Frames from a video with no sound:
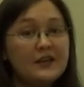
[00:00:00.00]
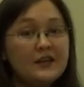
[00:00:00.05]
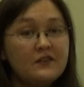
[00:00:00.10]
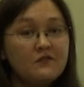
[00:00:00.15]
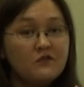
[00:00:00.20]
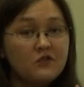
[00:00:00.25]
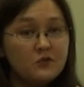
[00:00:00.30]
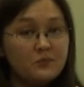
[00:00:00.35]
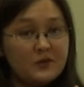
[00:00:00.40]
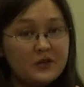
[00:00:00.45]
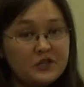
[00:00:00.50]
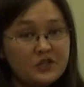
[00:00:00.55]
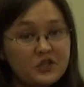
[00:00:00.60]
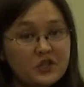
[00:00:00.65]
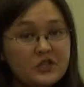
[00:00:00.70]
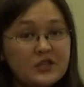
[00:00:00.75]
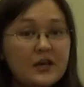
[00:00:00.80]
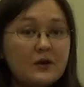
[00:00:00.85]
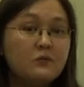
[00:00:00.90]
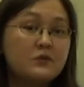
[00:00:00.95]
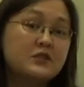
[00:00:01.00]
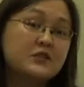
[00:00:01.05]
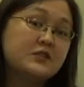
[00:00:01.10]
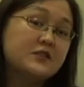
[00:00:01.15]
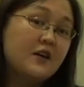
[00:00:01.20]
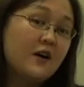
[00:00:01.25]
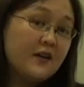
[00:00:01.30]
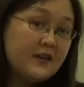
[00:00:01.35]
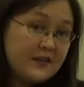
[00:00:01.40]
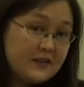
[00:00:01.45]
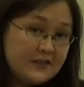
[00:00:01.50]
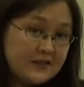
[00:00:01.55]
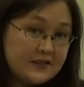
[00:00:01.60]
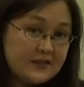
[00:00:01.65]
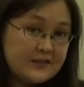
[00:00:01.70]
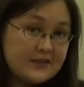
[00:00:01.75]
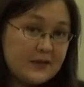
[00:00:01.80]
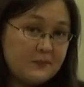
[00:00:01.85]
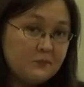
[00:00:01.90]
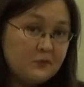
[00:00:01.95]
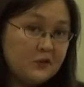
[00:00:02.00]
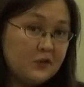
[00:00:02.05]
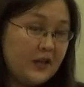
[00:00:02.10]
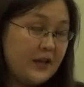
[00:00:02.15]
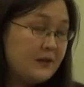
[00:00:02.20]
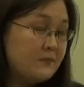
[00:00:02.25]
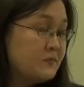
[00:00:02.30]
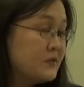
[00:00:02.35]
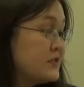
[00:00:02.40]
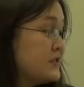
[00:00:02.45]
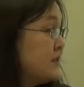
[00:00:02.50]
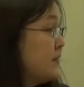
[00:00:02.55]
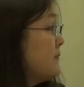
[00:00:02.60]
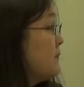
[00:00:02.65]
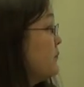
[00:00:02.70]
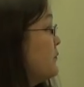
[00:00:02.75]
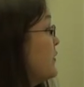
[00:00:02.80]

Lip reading: any information that was not in the subclaims.